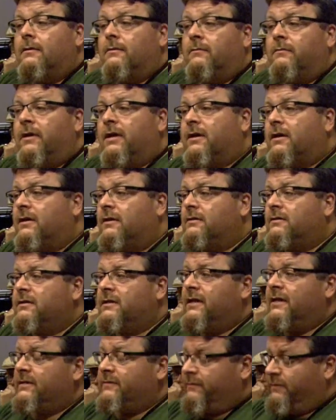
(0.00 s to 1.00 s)
Ray Carlson
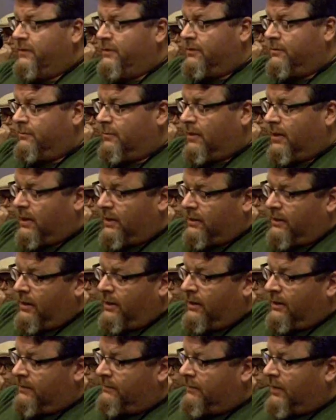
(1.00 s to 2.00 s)
S video mod.
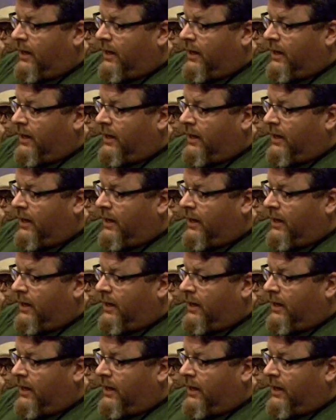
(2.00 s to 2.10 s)
Um,